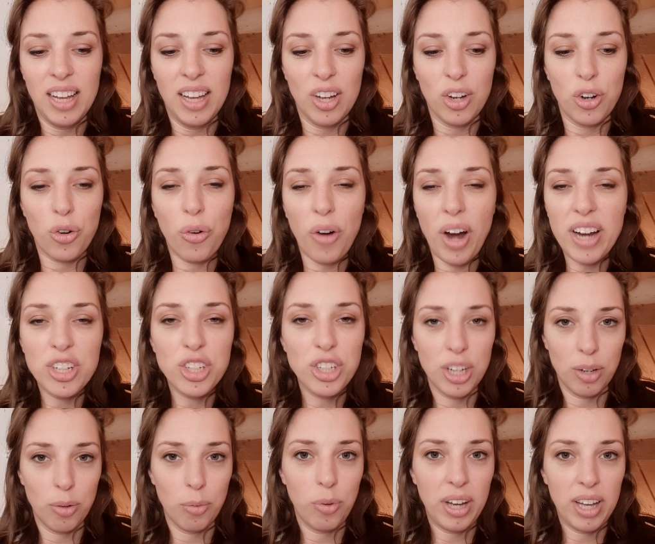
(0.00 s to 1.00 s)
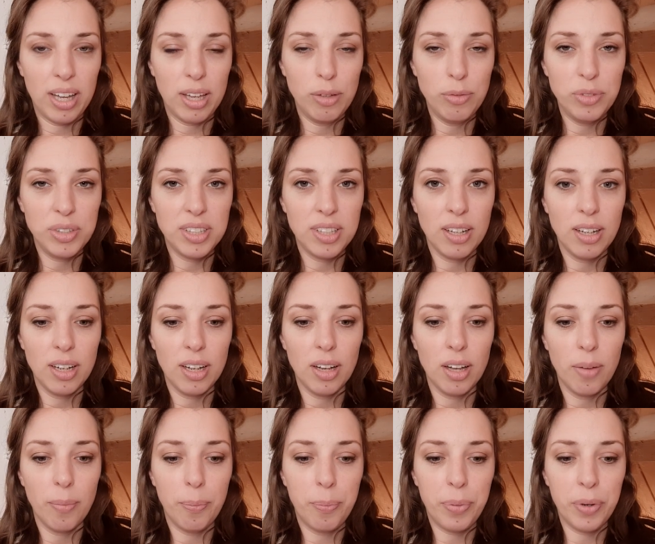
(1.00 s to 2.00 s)
crashing waves.
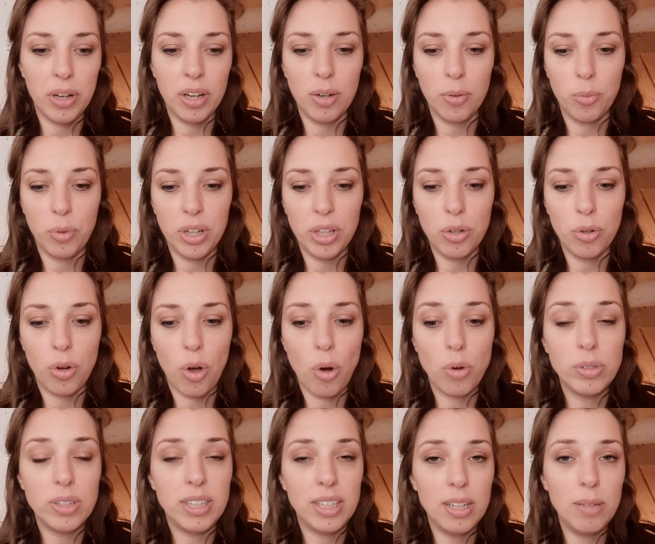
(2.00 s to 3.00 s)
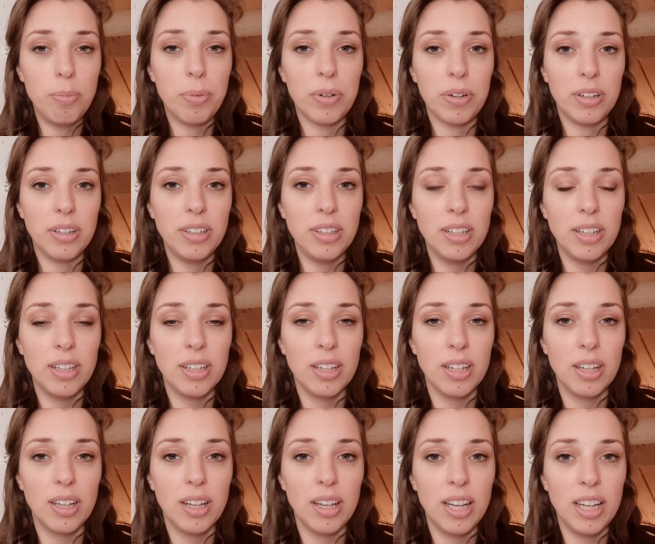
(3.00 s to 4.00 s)
But when you go deeper
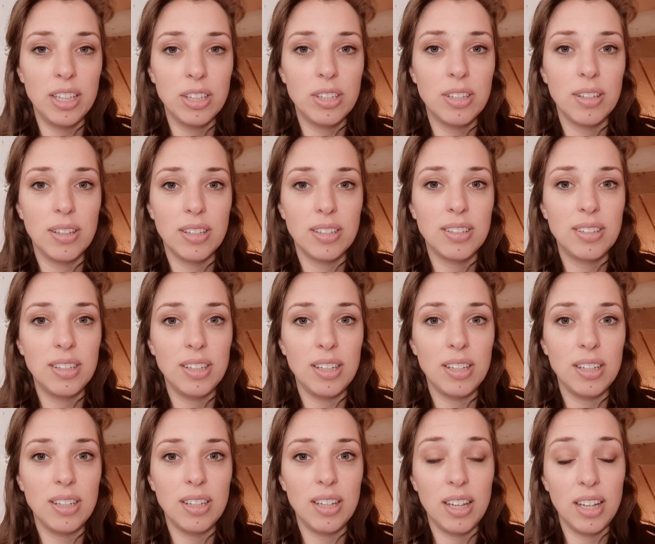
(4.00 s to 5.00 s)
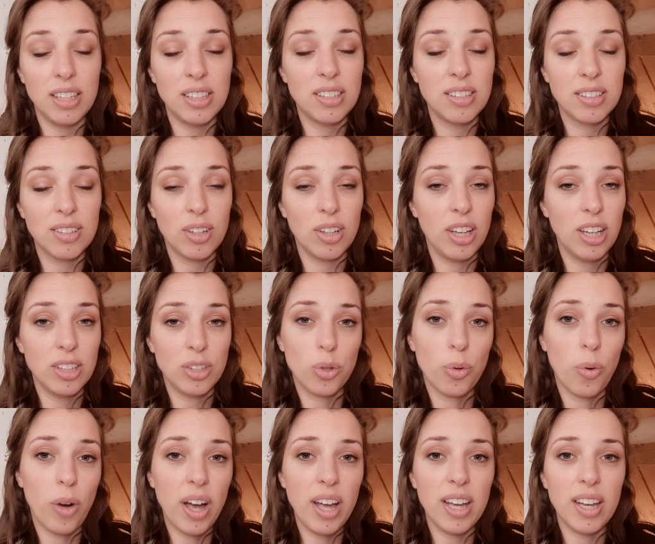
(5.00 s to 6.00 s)
into the sea, it's
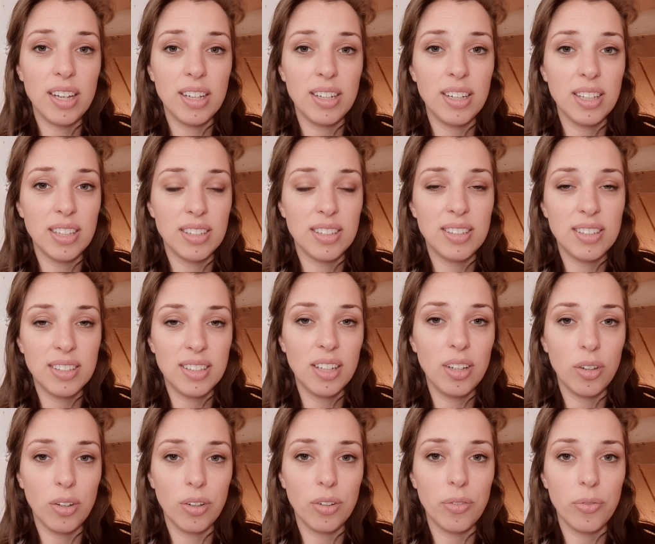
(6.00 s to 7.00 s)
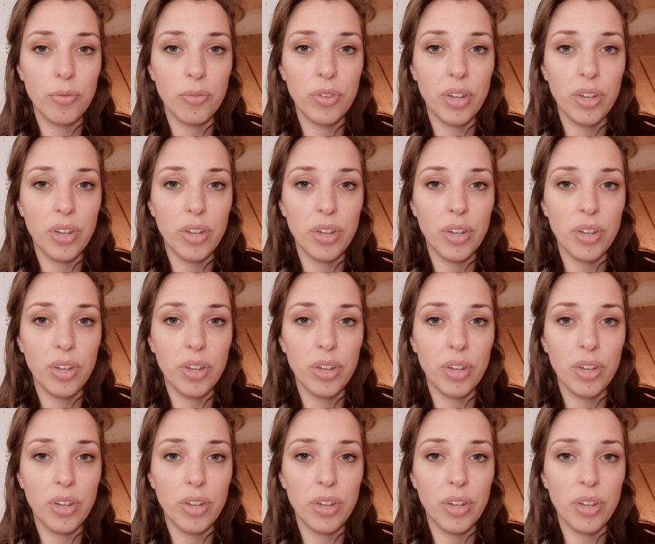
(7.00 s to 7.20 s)
quiet, it's still.